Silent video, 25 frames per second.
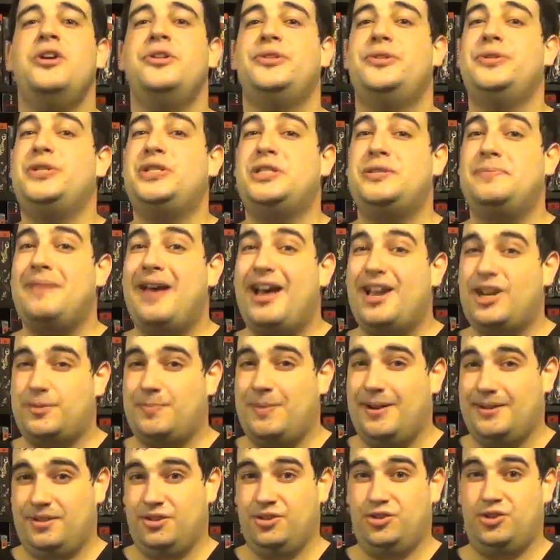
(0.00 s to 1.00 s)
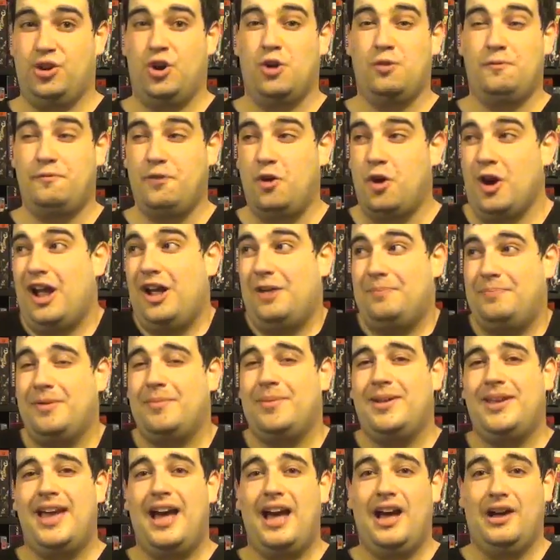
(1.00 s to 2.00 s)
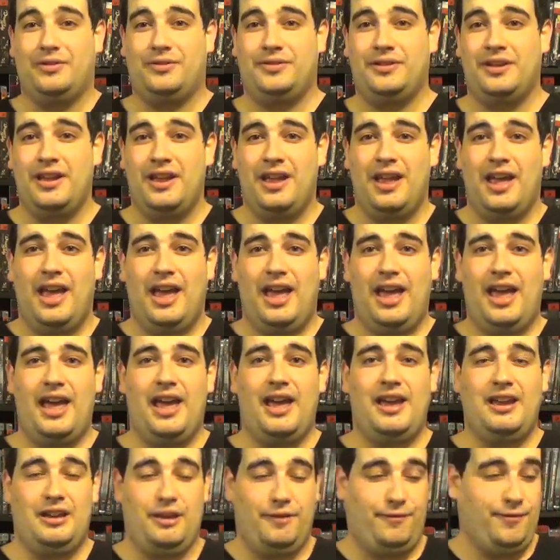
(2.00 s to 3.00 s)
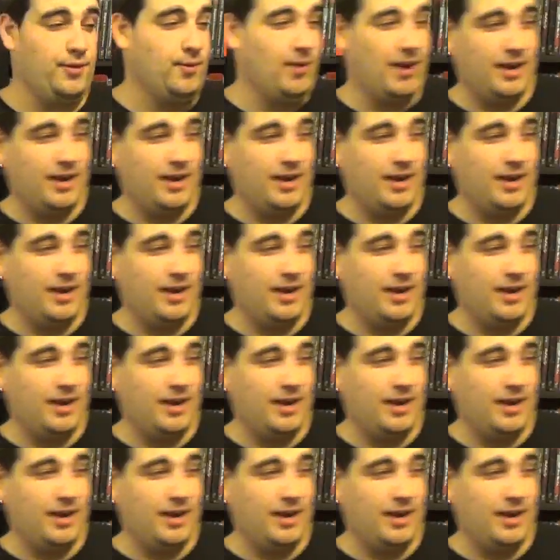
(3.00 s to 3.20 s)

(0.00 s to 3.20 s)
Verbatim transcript: to Smash Master Show for helping me out. And if you